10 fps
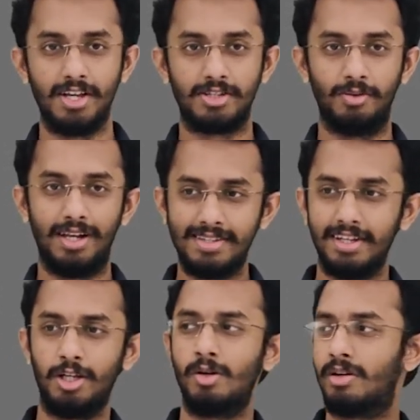So let's
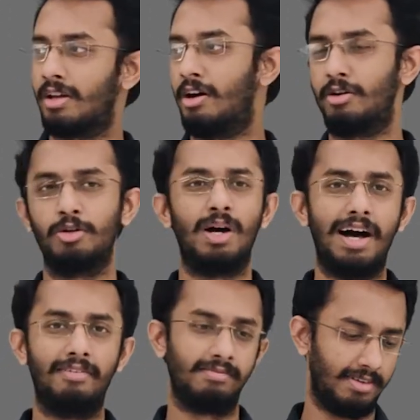say you look around, you
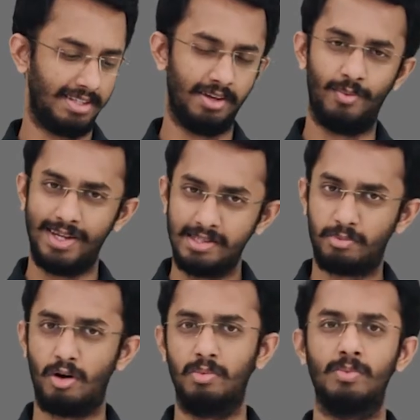have, let's say, waste
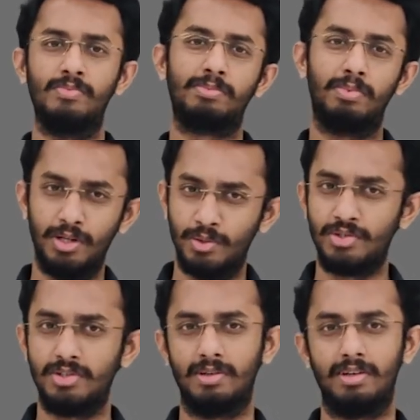problems,
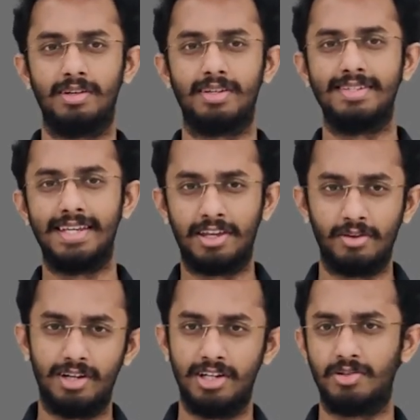pollution,
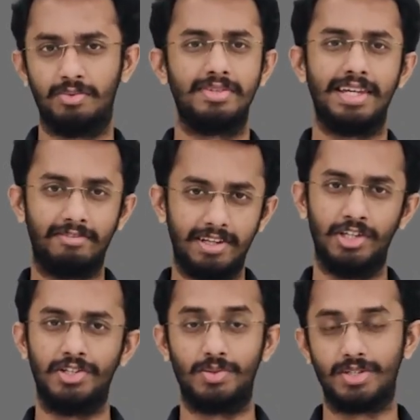security issues, safety
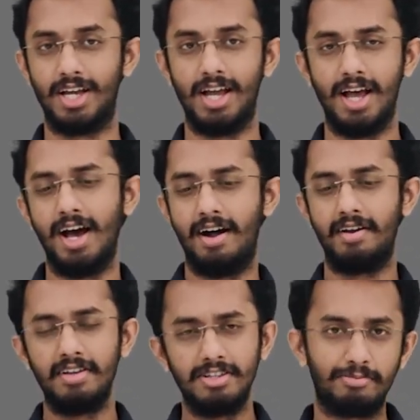issues.
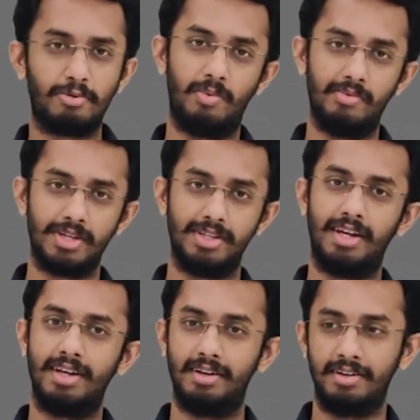Hundreds of problems are
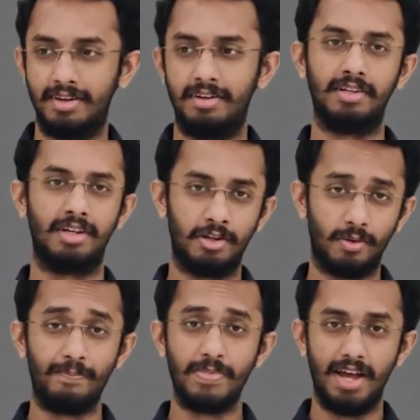there
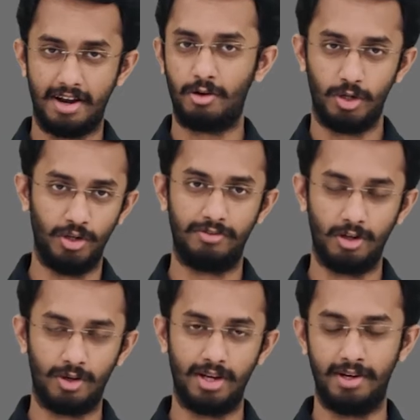around you if
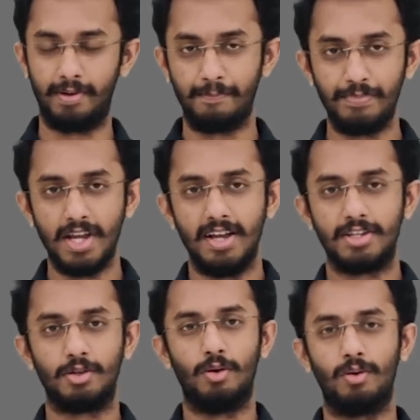you look at it.
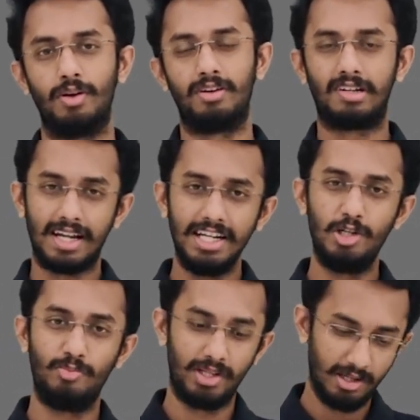So try
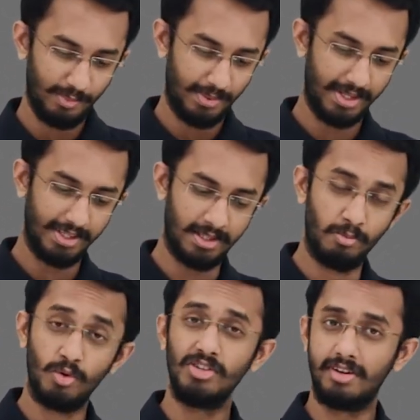to pick up the
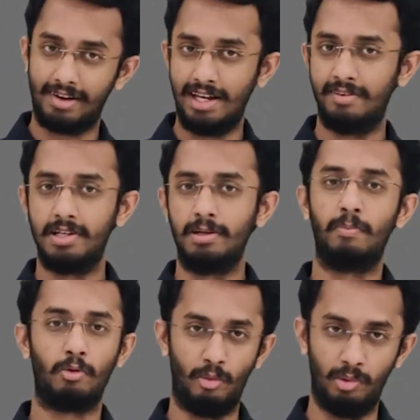most
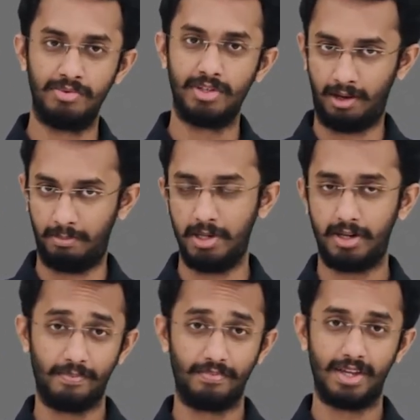relevant problem
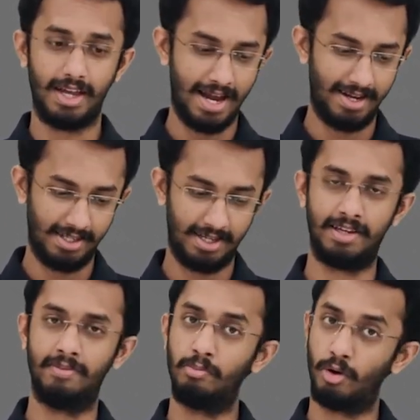statement at that
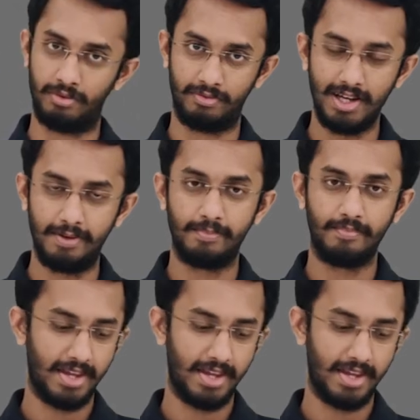given point of time